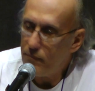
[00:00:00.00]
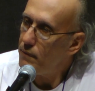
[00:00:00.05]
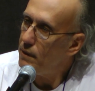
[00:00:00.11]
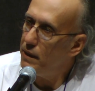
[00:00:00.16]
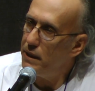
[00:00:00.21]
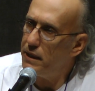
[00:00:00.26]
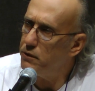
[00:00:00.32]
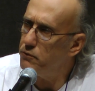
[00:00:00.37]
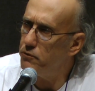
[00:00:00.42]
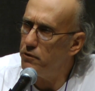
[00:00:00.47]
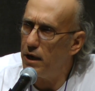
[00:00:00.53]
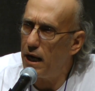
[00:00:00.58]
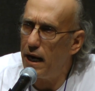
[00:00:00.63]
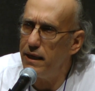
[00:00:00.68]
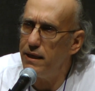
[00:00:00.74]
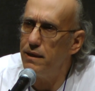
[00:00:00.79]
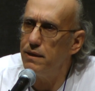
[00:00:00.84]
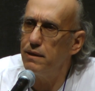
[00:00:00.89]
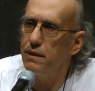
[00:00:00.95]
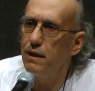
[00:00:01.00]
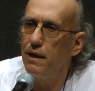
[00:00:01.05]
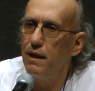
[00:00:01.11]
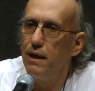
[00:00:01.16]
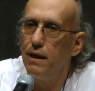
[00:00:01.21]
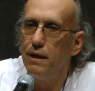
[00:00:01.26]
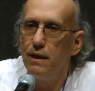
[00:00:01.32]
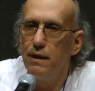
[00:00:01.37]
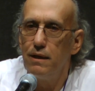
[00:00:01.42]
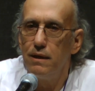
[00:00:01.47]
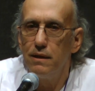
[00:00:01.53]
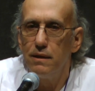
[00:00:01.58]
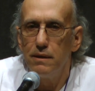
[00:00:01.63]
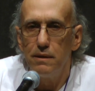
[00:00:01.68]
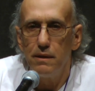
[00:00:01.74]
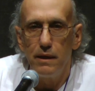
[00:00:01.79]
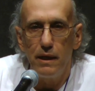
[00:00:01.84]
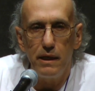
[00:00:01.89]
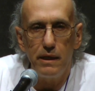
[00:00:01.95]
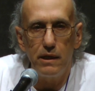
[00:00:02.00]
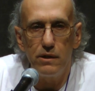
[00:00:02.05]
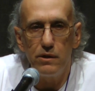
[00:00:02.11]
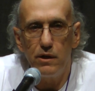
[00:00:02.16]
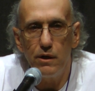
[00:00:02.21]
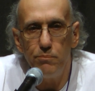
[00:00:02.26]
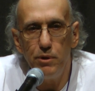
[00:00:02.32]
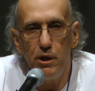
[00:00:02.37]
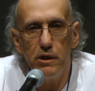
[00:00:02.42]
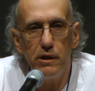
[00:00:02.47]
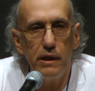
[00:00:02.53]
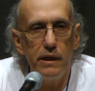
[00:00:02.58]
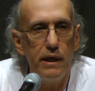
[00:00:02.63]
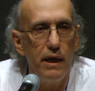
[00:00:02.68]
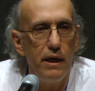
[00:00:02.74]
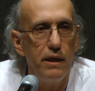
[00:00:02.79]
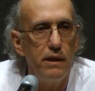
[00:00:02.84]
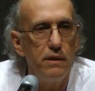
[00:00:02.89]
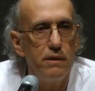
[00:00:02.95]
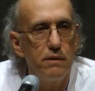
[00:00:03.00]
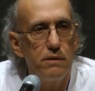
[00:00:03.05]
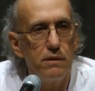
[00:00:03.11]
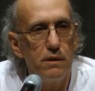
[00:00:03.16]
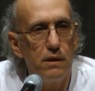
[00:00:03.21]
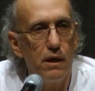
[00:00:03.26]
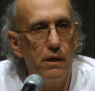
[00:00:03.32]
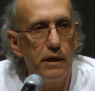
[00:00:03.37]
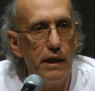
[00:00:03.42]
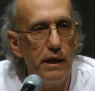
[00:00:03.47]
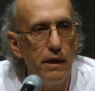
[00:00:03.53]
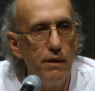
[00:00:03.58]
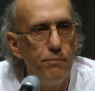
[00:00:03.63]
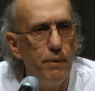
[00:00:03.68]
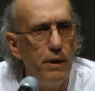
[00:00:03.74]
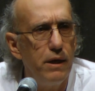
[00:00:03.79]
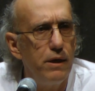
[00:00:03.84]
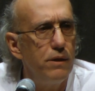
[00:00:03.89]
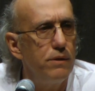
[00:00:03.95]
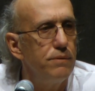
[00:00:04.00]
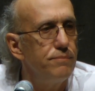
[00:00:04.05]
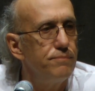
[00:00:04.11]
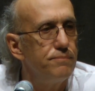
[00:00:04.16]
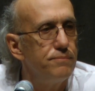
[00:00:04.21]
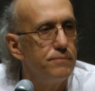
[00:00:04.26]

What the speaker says: He can write, he can communicate on email,